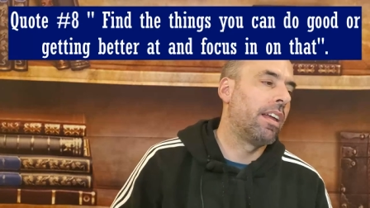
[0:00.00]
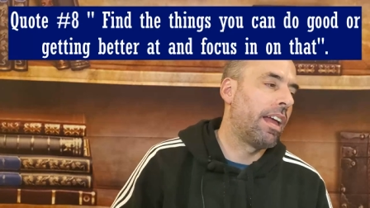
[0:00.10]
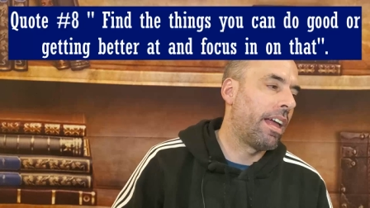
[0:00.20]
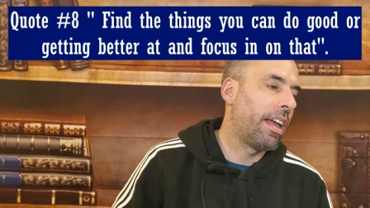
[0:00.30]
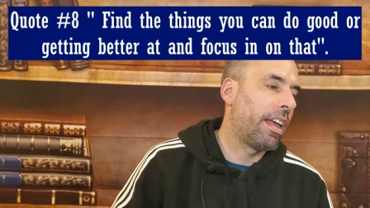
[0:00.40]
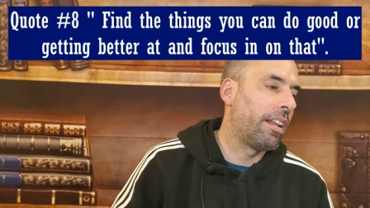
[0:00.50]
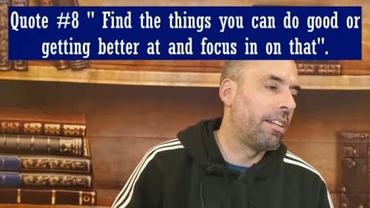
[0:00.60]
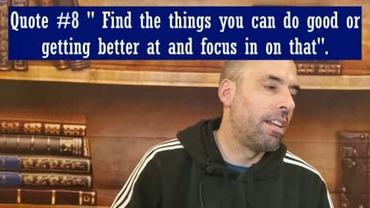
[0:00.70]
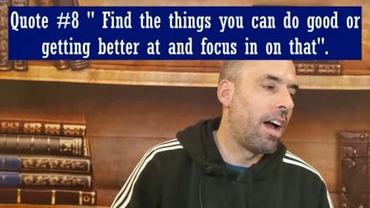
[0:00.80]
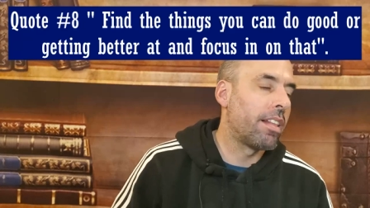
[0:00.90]

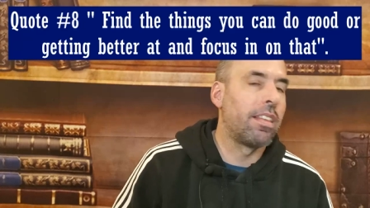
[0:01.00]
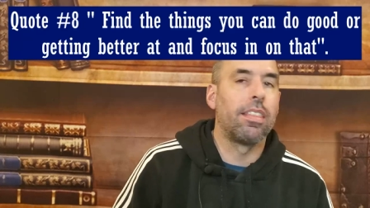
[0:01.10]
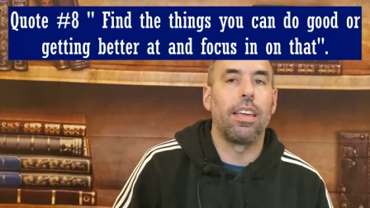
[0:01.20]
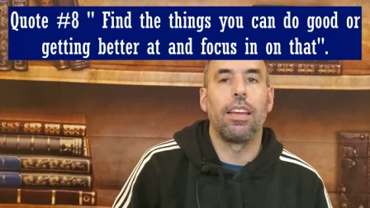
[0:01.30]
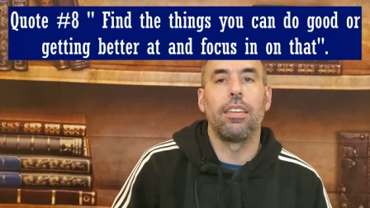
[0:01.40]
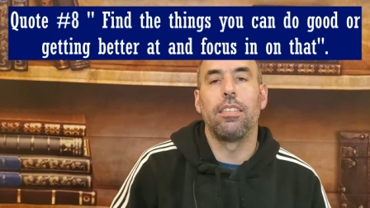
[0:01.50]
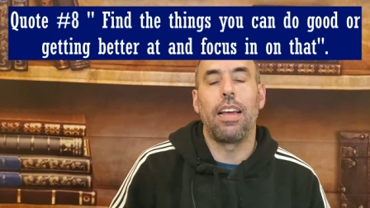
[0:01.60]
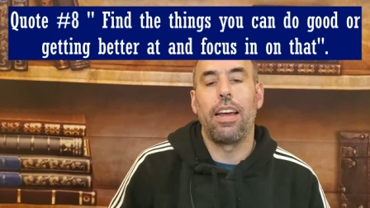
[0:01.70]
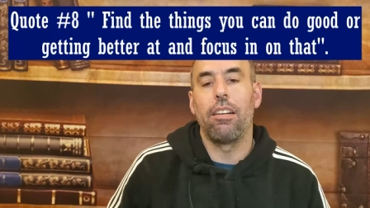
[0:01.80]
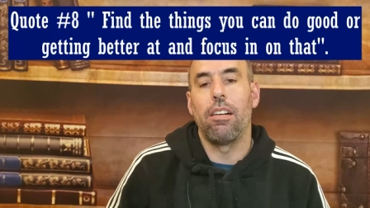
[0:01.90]
and not the things
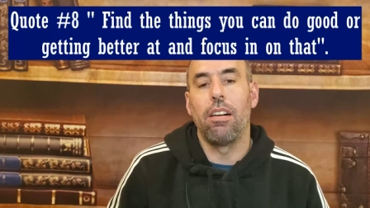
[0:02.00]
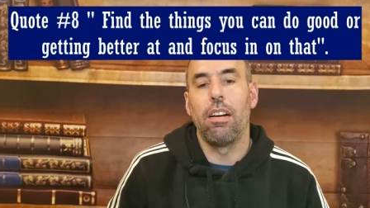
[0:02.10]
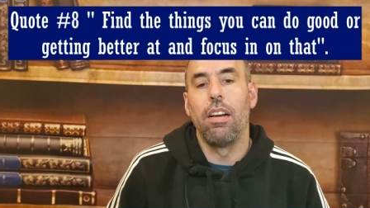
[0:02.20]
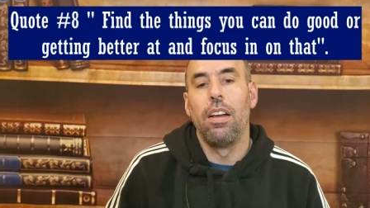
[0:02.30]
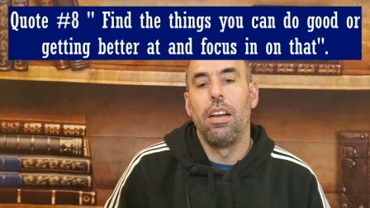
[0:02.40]
that uh,